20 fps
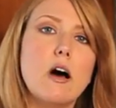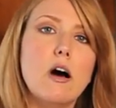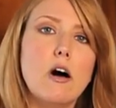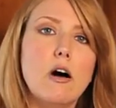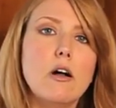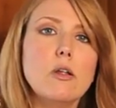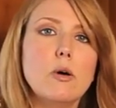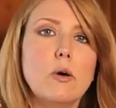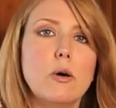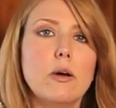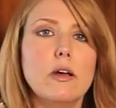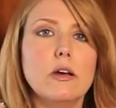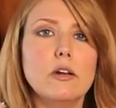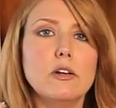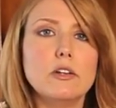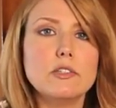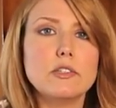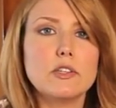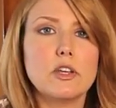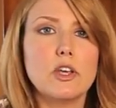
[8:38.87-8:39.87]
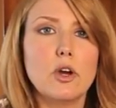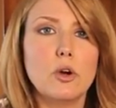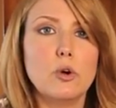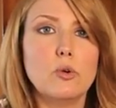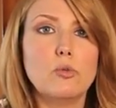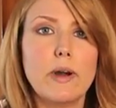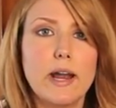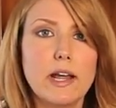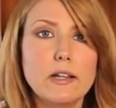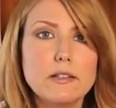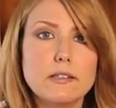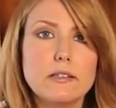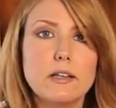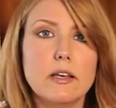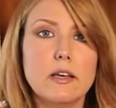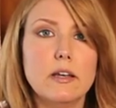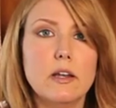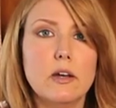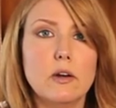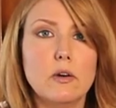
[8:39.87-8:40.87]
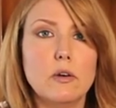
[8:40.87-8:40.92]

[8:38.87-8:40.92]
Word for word: all oils go rancid